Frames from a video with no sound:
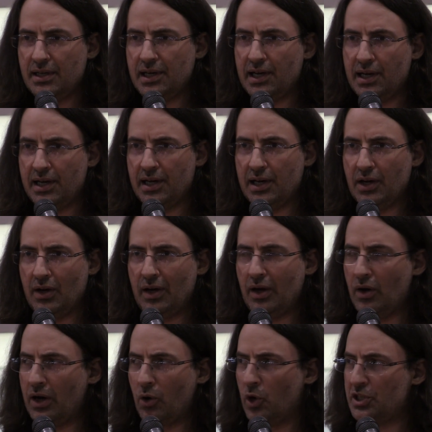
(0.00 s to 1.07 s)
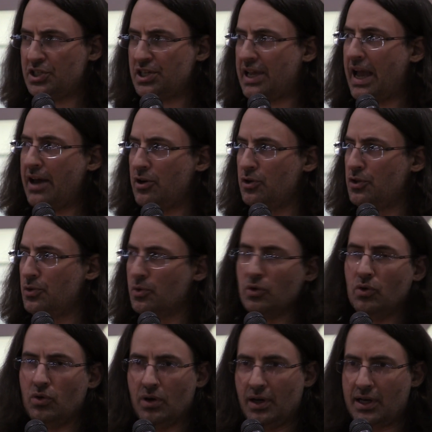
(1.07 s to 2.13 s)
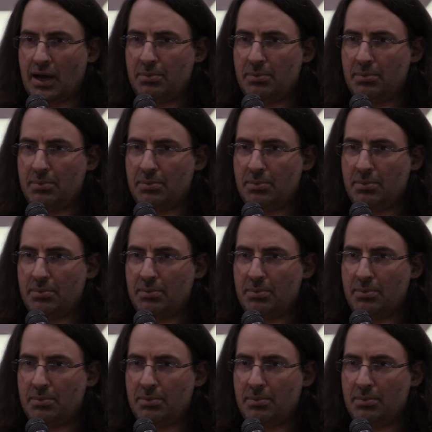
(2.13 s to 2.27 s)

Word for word: Uh, uh, or it's scattered through a